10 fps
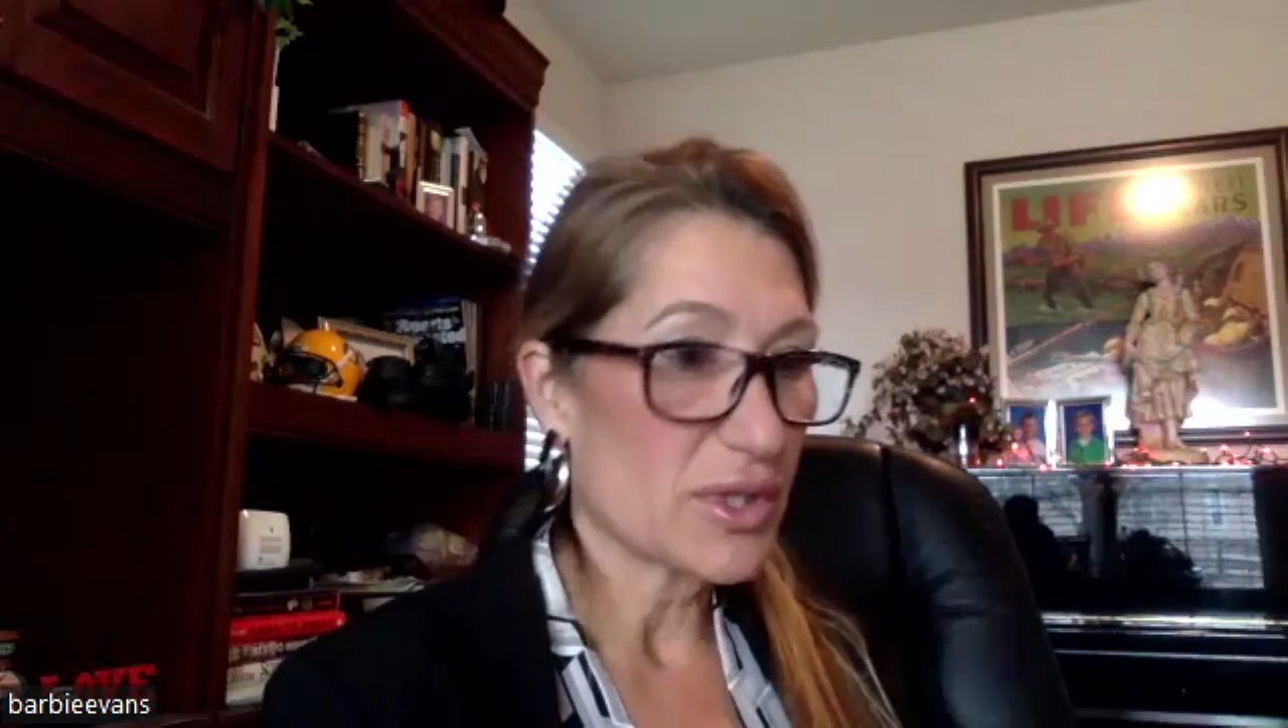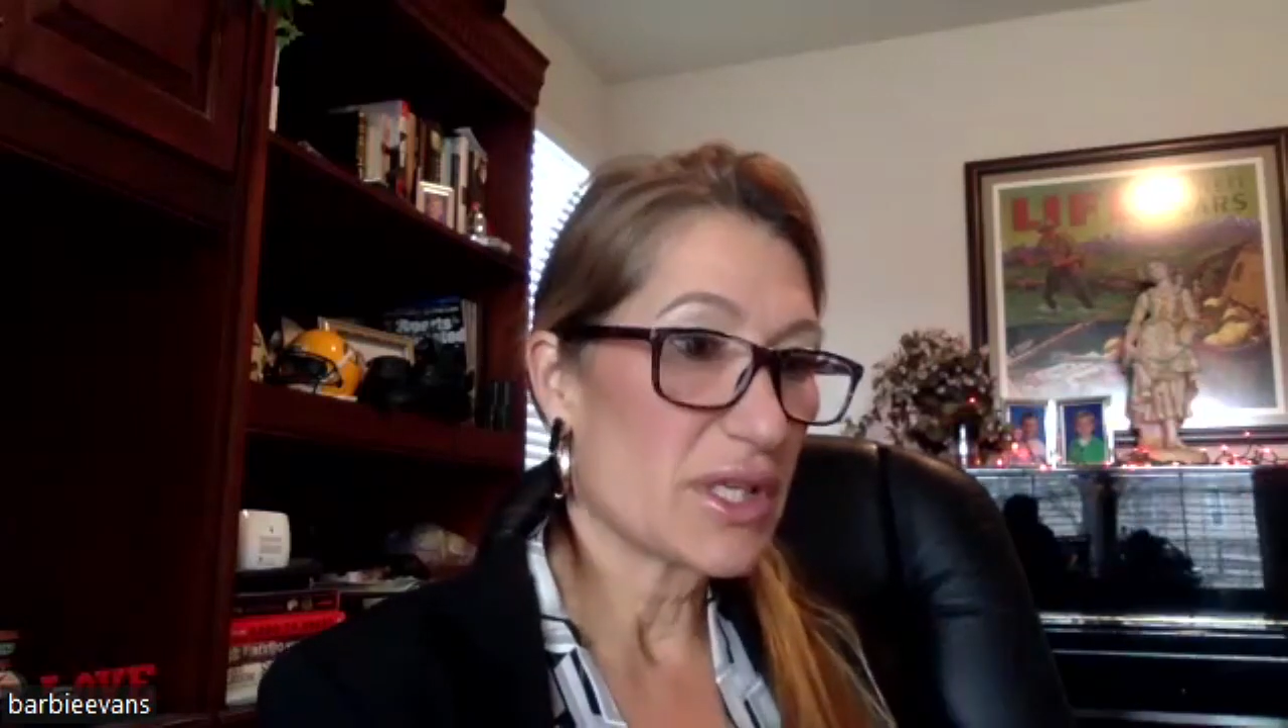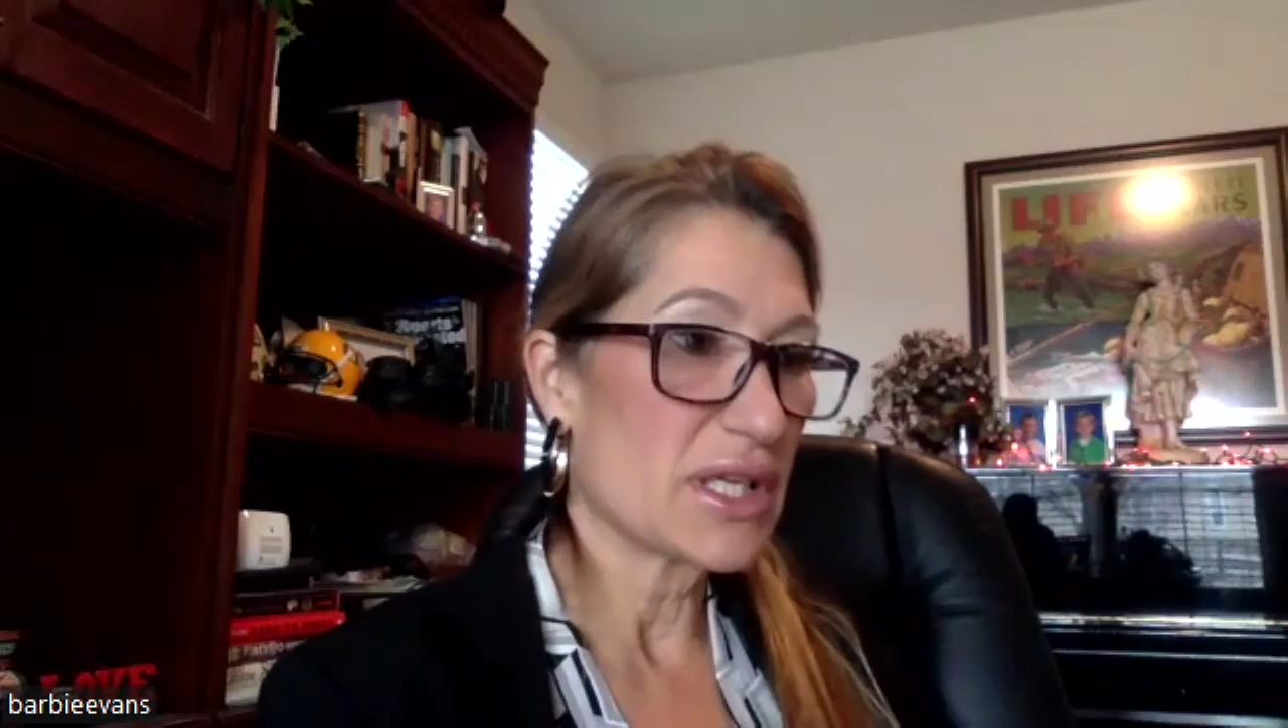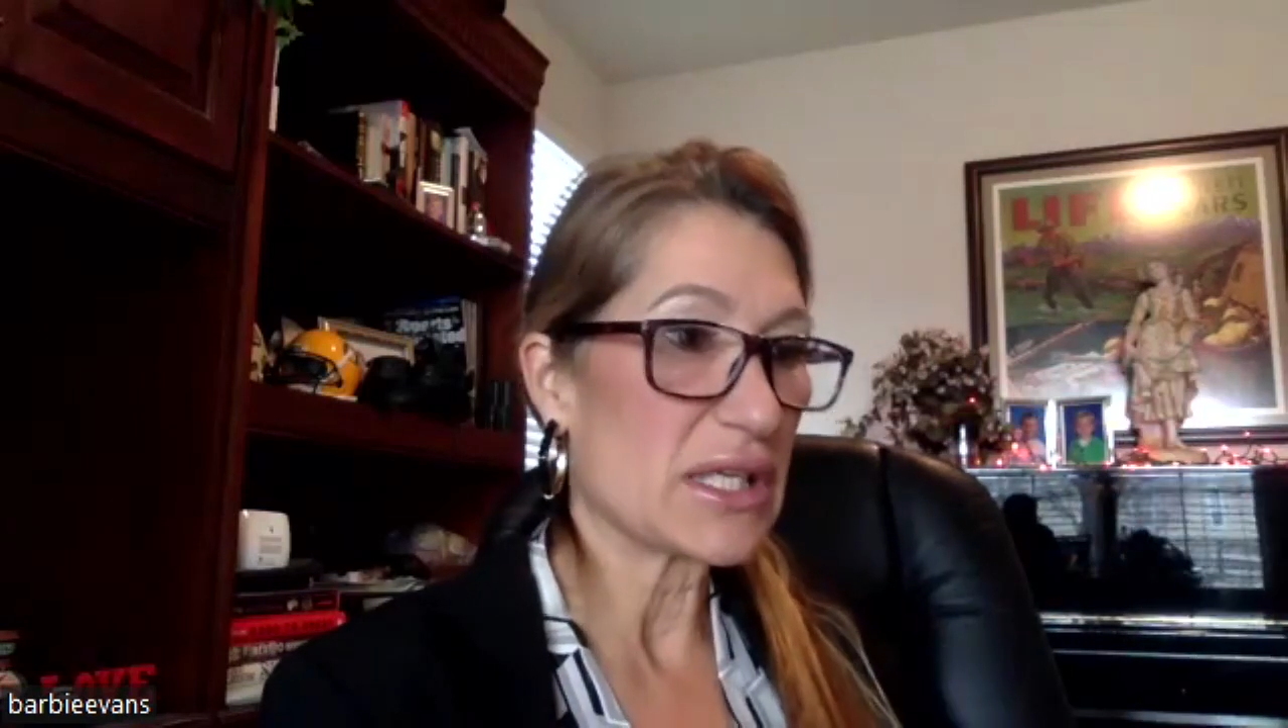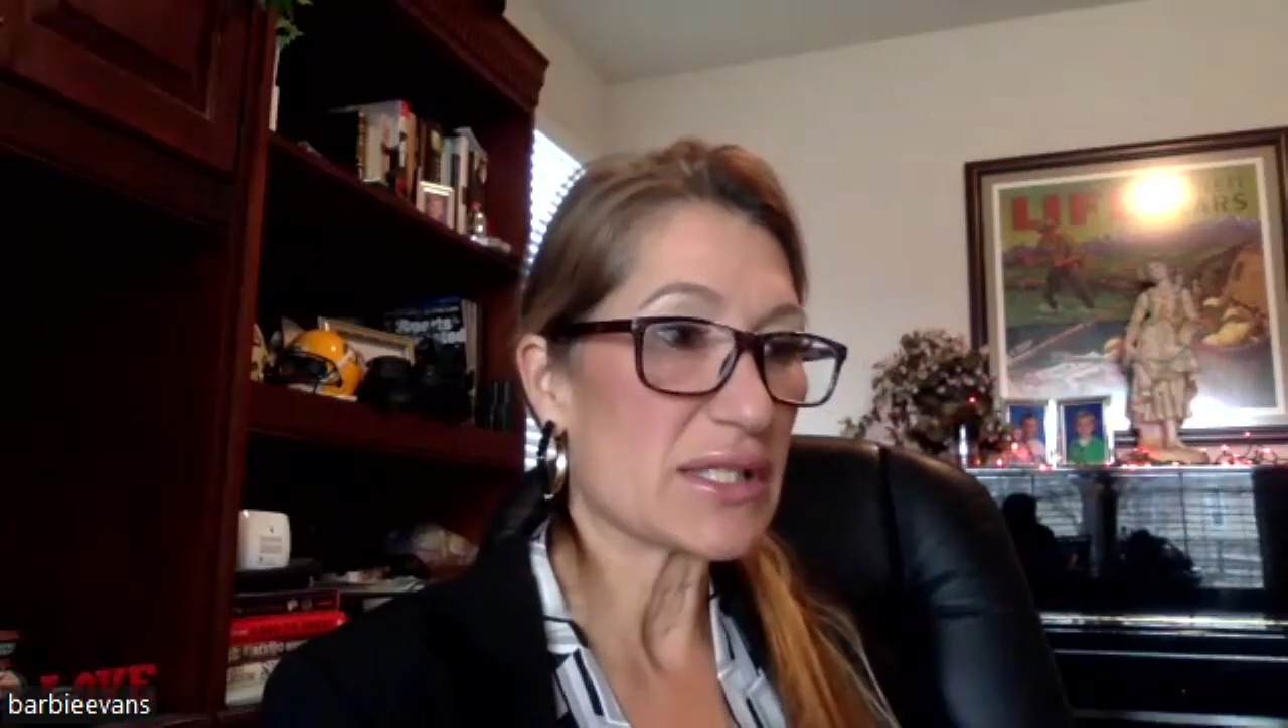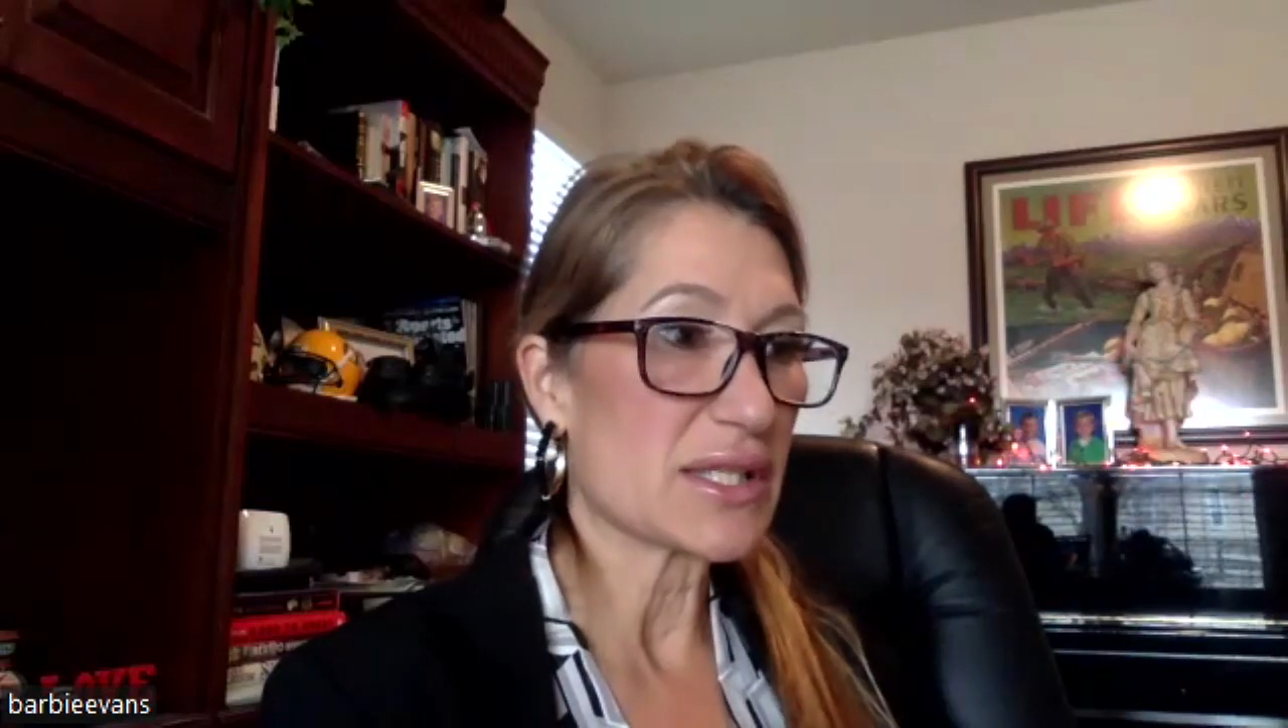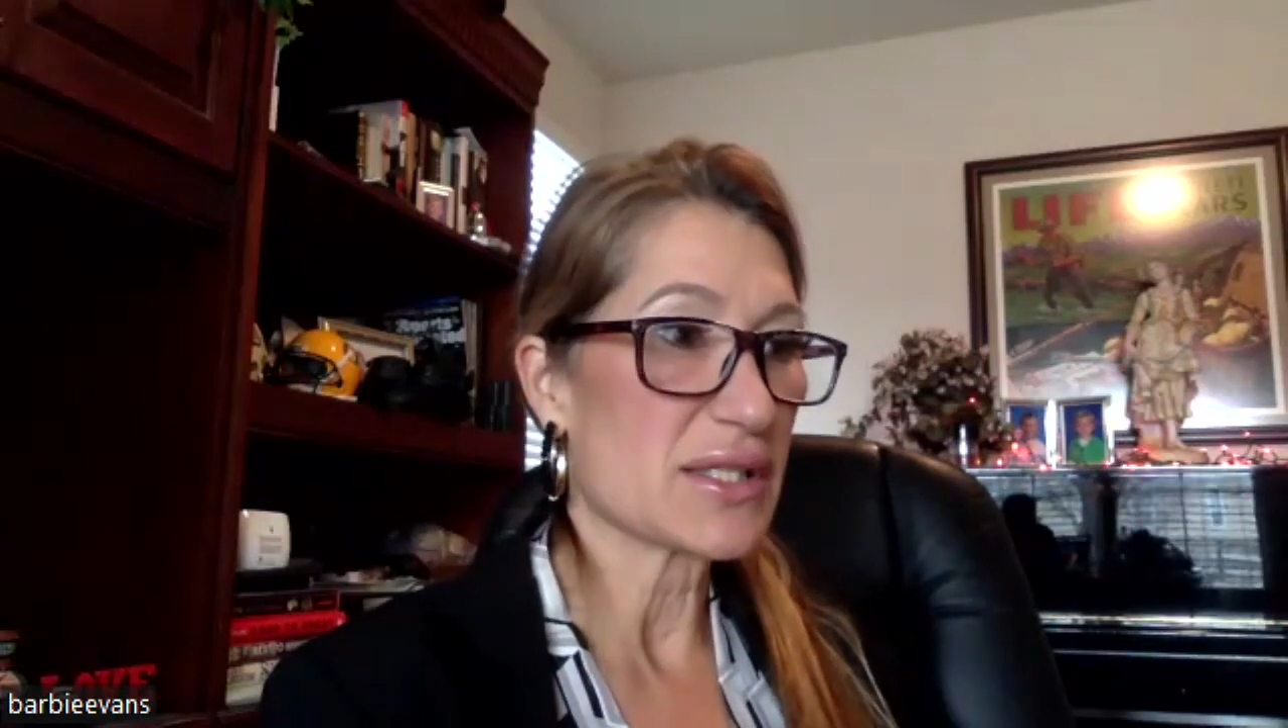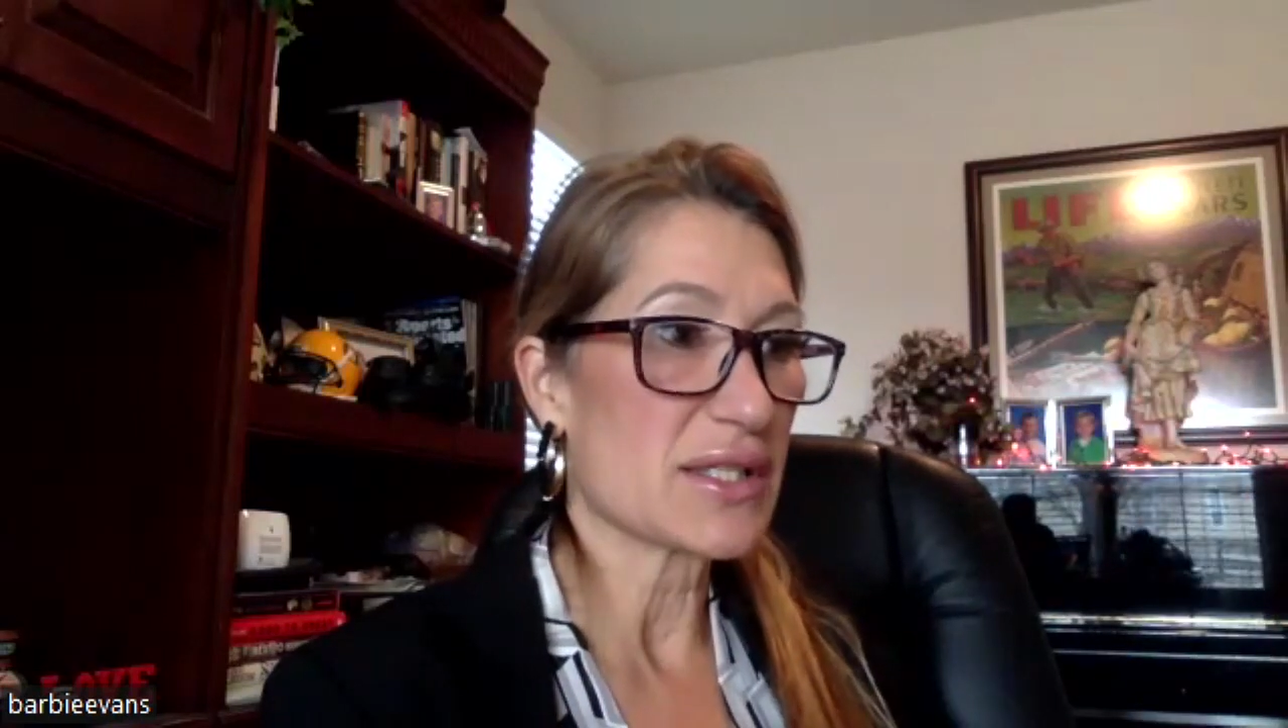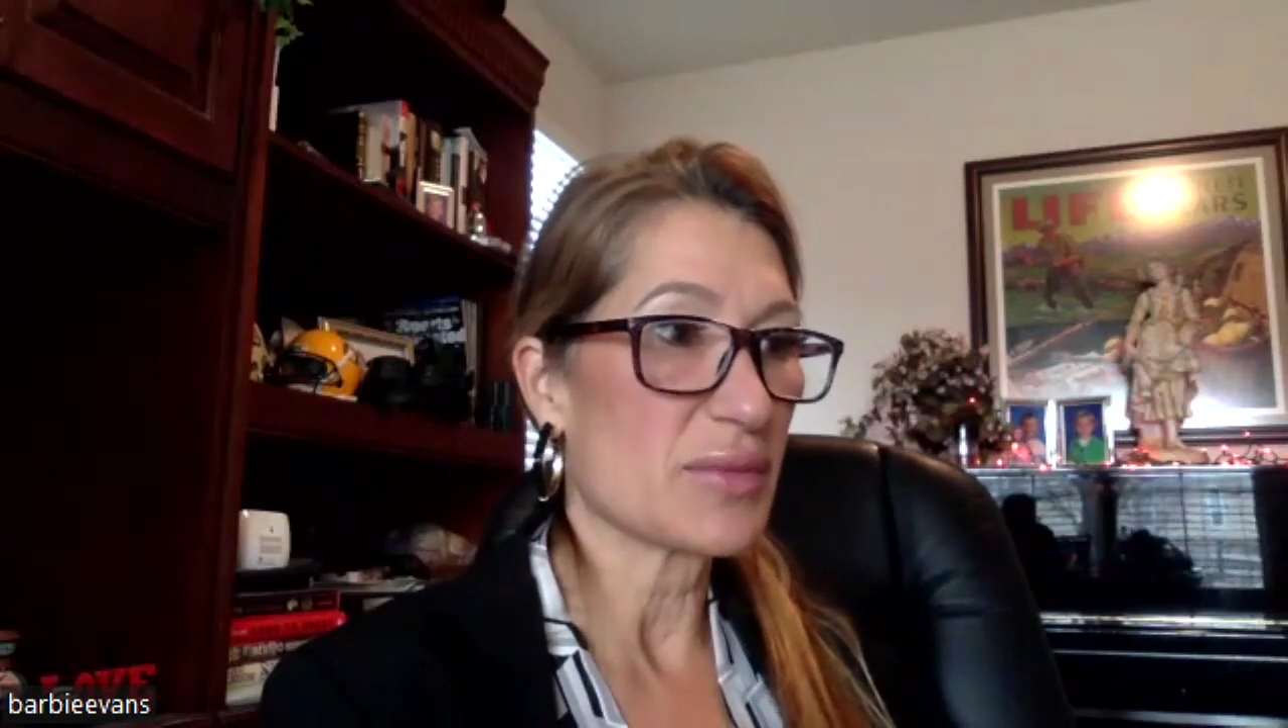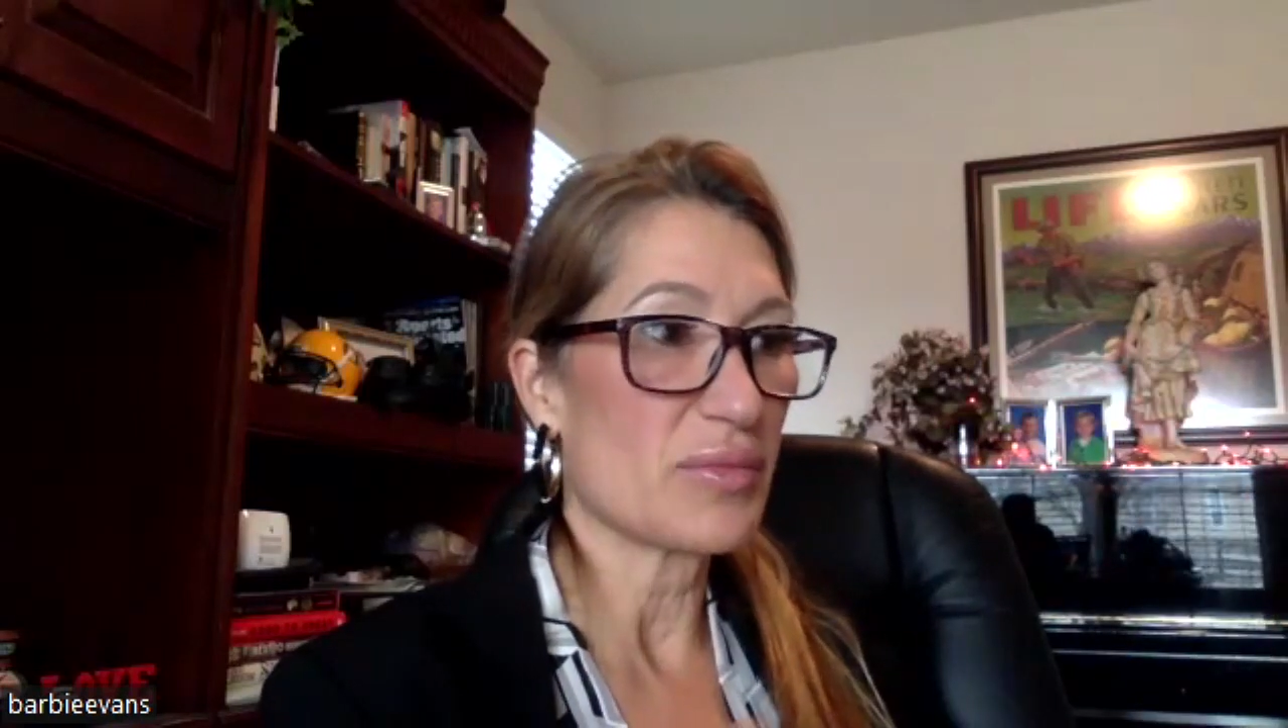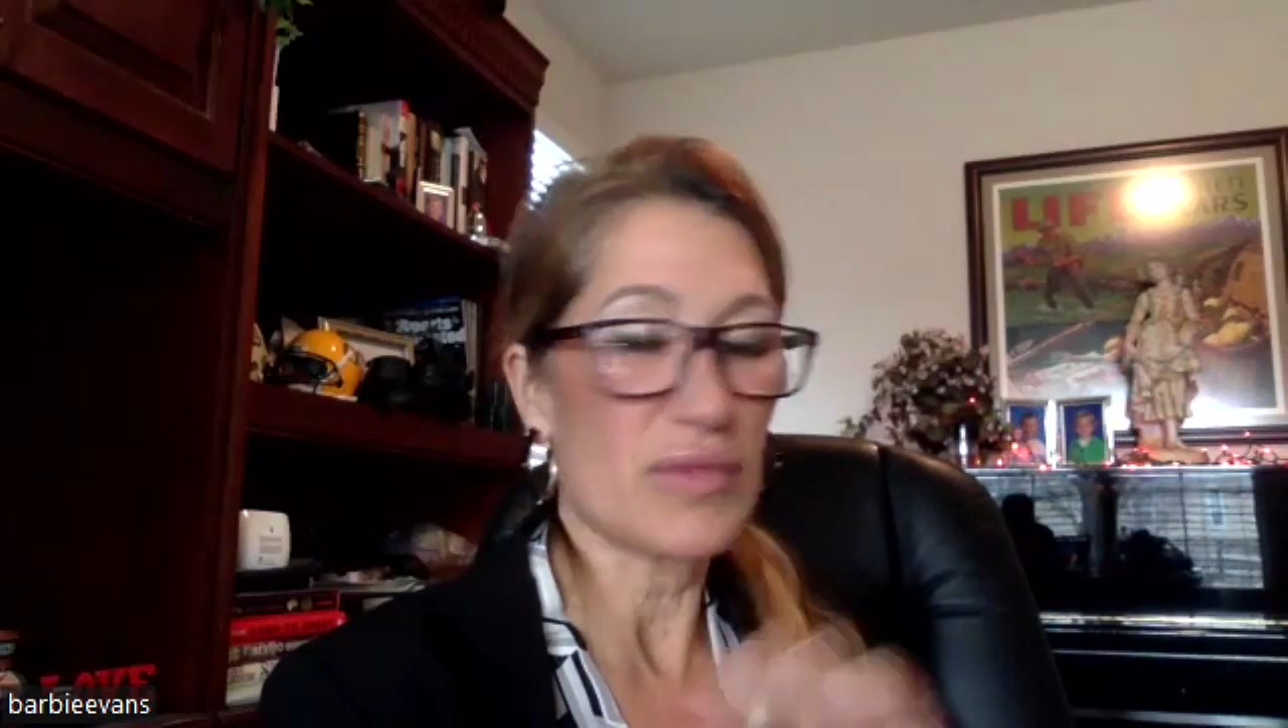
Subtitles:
inconsistent